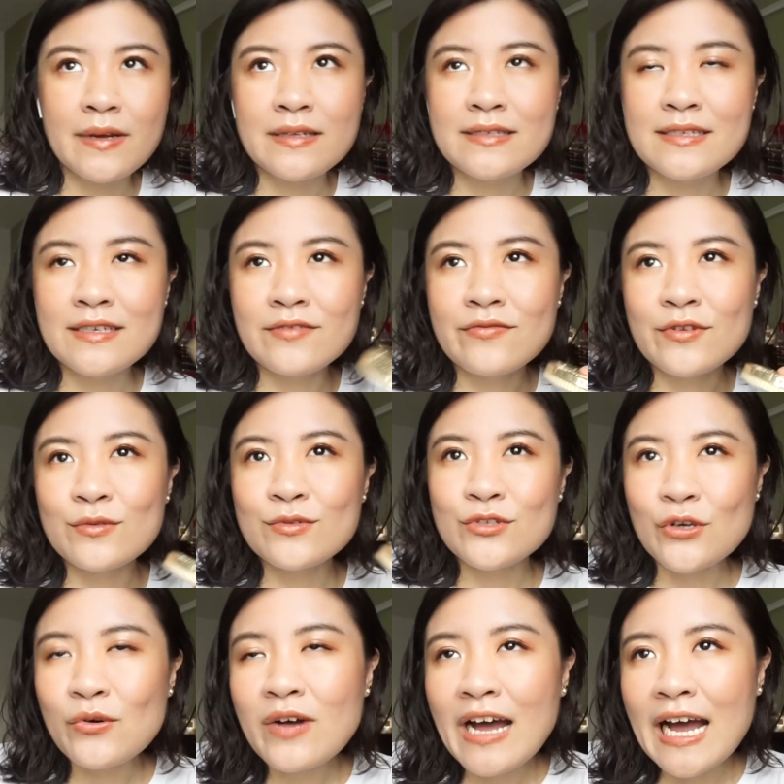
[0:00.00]
But if you
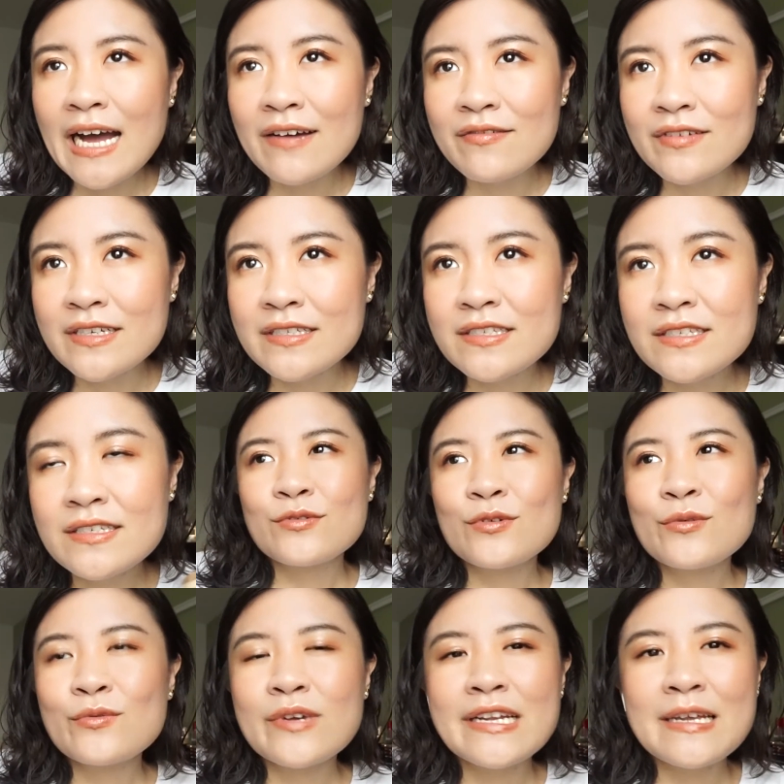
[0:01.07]
don't have it,
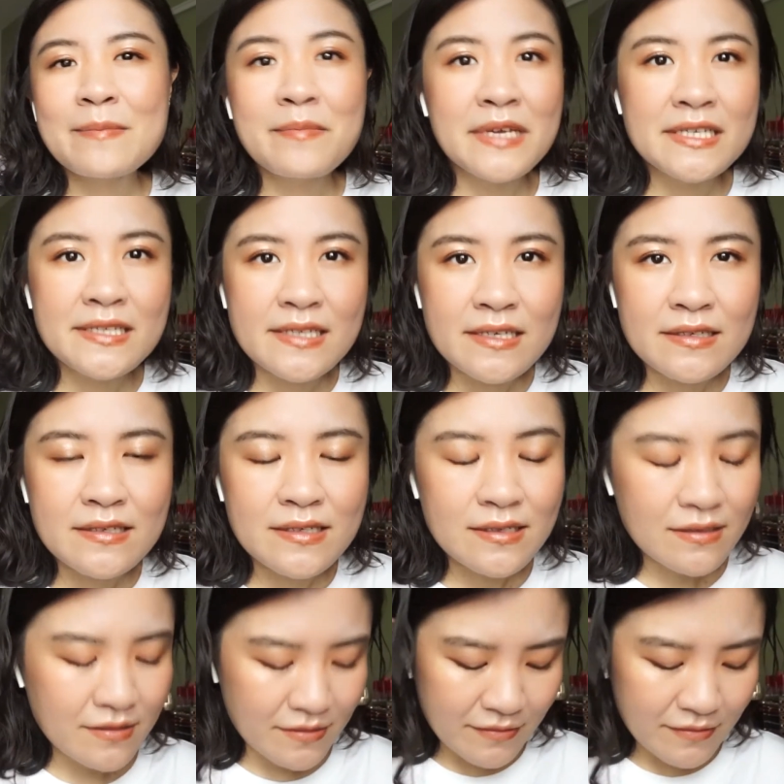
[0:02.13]
don't really miss it.